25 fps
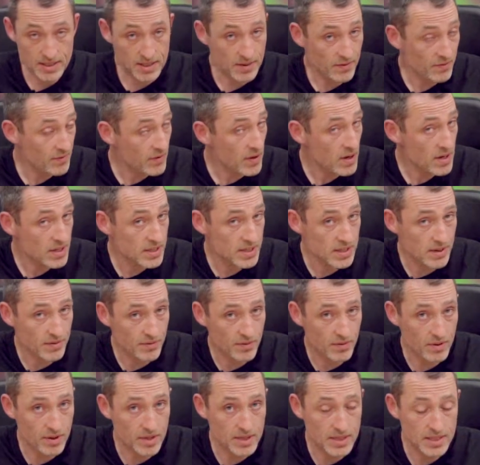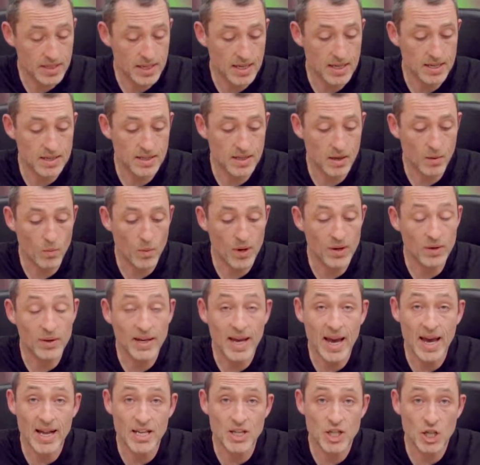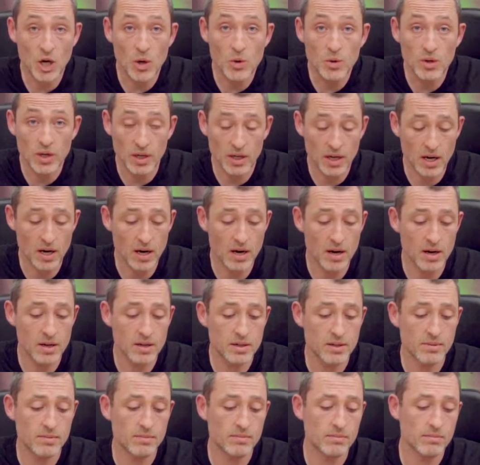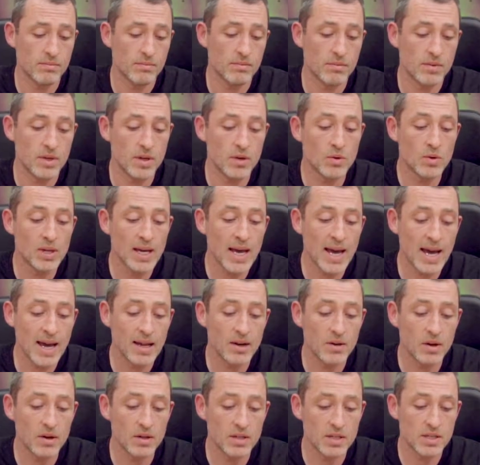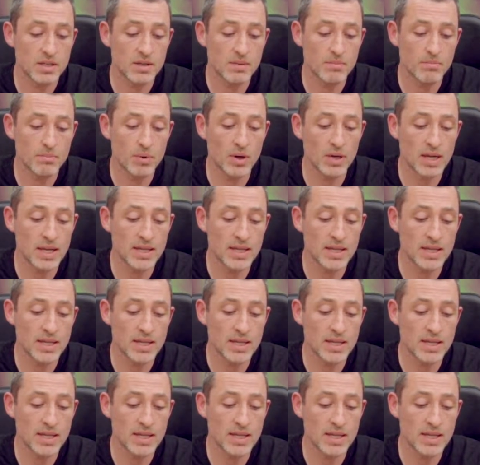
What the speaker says: The first difference is that when you get a Joker card, you cannot put